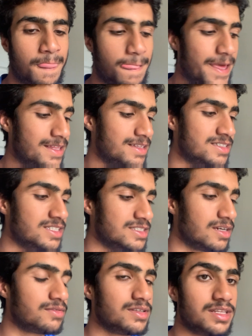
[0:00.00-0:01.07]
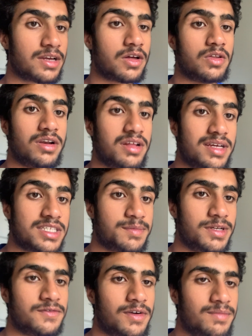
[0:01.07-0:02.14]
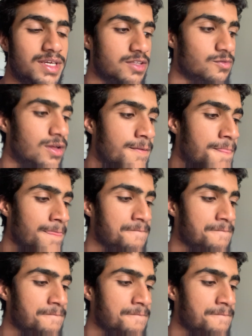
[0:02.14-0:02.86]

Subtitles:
and this is definitely like a learning experience for me as well.